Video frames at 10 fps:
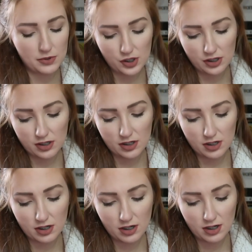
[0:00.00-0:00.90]
It's
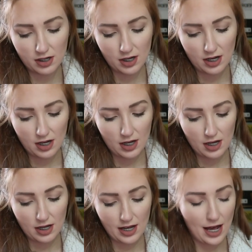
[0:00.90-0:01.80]
just,
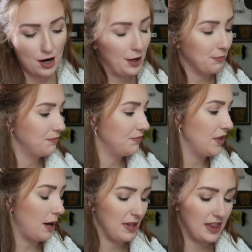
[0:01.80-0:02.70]
I don't know,
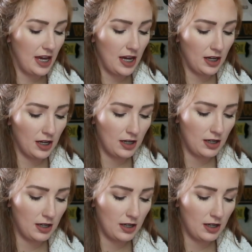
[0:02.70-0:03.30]
not my thing.